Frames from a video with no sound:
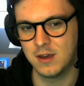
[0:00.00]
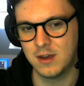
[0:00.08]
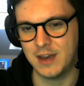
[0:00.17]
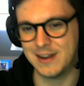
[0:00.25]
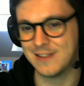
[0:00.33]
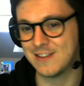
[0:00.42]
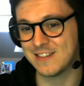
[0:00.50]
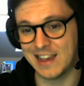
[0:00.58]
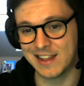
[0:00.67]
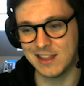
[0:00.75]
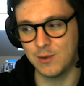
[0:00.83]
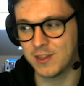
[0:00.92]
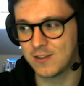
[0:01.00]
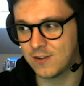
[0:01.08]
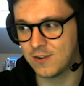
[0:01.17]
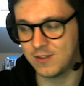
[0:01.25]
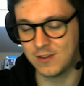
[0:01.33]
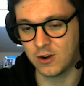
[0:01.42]
And that's exactly what
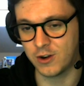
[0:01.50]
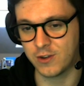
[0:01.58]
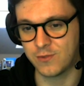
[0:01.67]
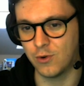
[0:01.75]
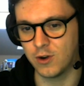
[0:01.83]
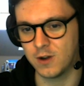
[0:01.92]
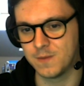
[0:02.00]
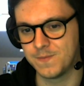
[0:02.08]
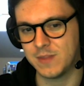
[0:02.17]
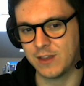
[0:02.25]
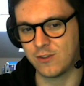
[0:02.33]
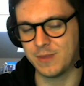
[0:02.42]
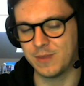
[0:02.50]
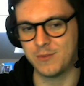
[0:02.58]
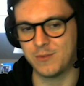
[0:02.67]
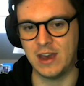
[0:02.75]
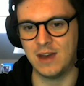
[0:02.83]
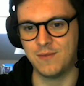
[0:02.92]
this card is for. Like, sometimes
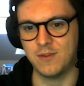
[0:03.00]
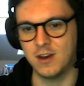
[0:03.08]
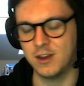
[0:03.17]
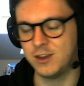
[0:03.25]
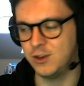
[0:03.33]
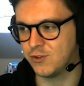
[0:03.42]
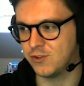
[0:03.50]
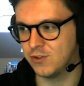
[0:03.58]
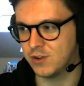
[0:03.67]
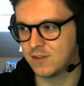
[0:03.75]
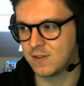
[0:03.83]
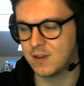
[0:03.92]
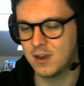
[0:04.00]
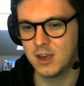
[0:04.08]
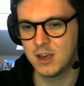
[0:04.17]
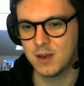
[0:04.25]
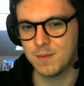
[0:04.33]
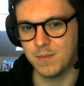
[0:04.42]
you have a huge unit,
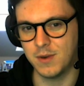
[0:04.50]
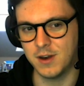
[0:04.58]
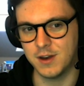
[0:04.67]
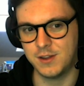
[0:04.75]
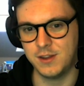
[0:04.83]
but